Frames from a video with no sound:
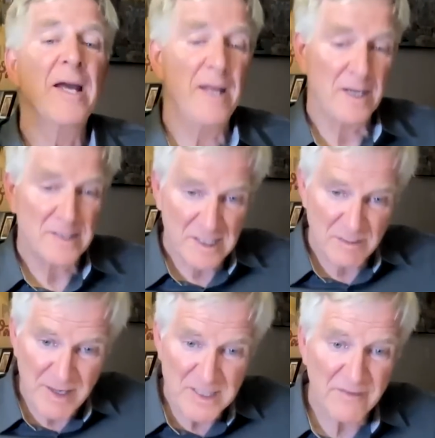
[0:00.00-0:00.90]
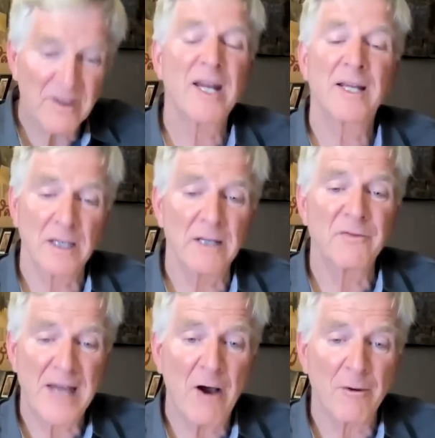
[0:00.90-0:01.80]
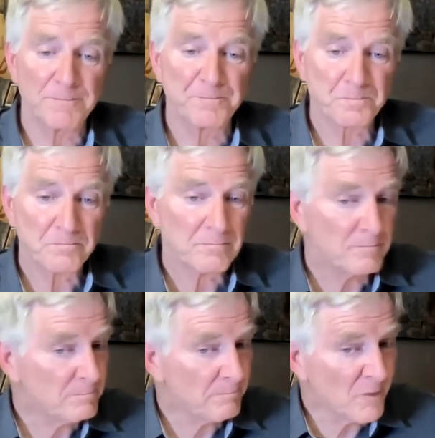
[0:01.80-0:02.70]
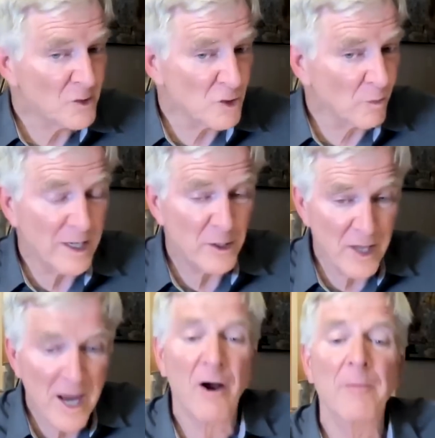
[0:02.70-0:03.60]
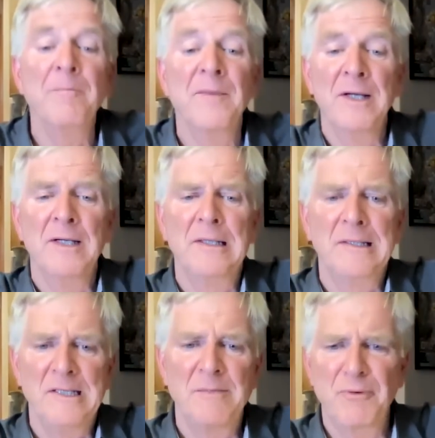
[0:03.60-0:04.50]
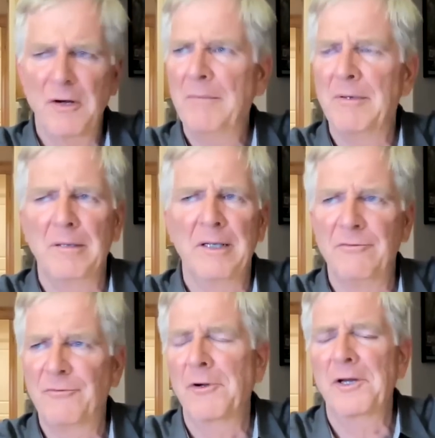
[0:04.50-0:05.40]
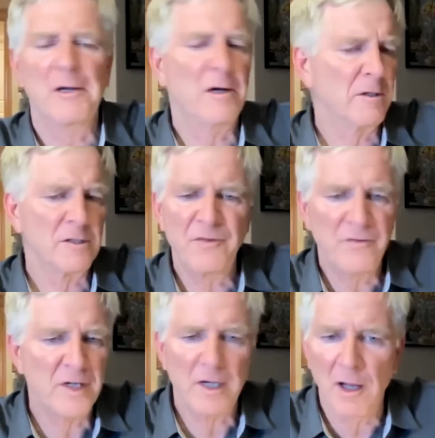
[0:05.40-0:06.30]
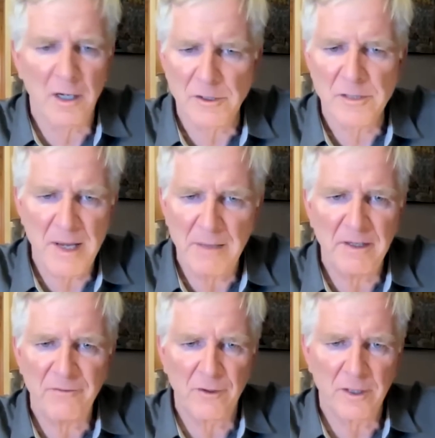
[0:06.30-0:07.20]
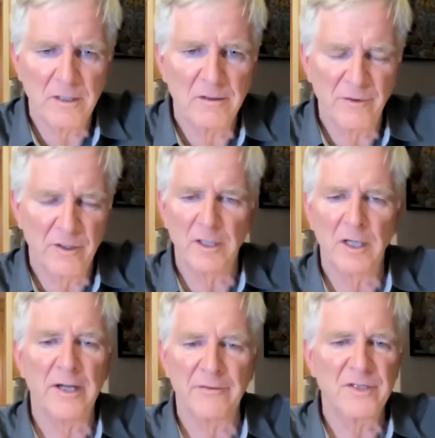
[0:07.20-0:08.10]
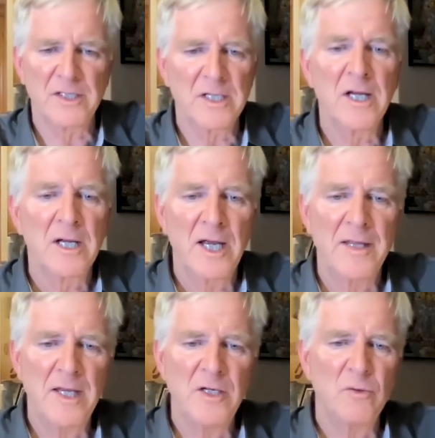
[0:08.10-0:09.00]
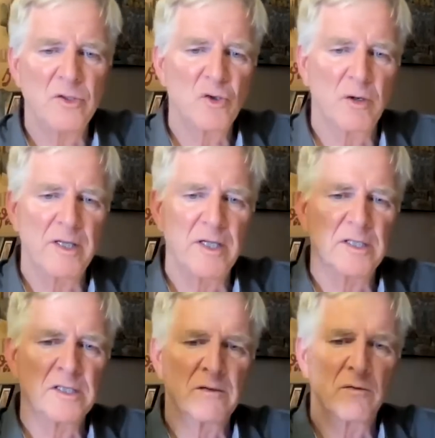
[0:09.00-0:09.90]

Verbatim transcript: and it's expensive to take the lift down. So right there is probably $40, $50 maybe for the for the lifts. And then you enjoy this